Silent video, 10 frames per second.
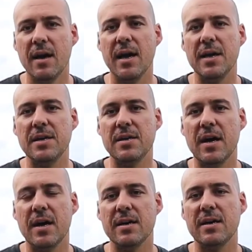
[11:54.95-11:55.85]

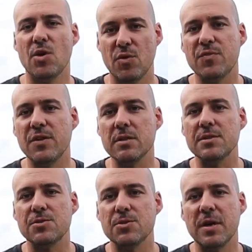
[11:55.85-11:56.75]
and not feel
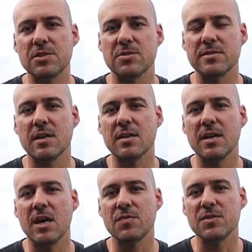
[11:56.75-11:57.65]
it too much on a
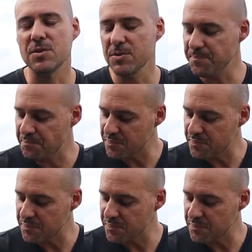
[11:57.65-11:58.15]
Sunday afternoon.